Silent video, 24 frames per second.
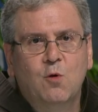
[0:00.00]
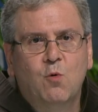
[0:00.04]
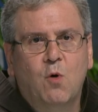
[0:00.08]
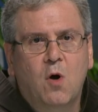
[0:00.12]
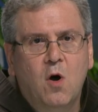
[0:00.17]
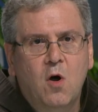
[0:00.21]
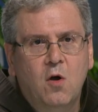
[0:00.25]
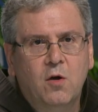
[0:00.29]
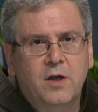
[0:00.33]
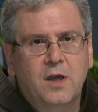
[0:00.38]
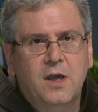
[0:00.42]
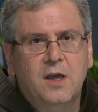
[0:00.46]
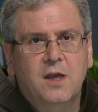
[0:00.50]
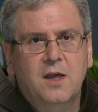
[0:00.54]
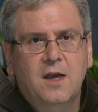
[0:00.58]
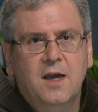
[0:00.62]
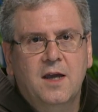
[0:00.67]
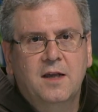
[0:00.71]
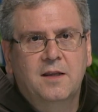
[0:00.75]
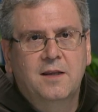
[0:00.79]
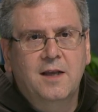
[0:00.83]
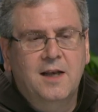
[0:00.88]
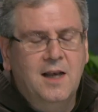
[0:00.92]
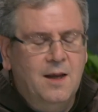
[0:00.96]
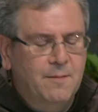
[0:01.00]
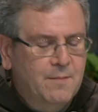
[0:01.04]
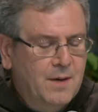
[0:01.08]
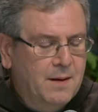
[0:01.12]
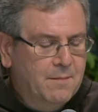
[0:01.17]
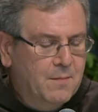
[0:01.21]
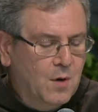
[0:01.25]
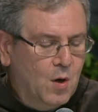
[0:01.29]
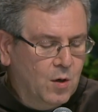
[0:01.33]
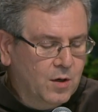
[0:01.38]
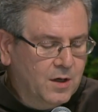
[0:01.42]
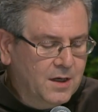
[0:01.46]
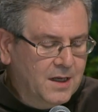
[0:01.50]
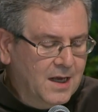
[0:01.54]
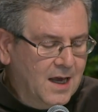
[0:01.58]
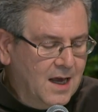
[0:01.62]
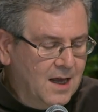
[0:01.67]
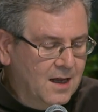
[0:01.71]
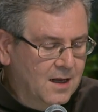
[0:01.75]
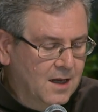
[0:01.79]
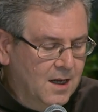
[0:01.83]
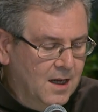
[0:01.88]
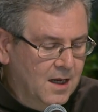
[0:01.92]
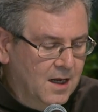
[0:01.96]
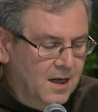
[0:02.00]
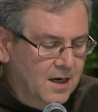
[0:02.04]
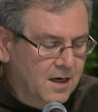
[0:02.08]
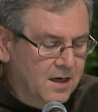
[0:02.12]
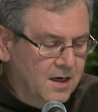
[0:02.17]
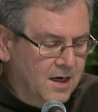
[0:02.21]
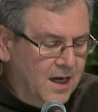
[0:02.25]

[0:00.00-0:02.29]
custody, we talk about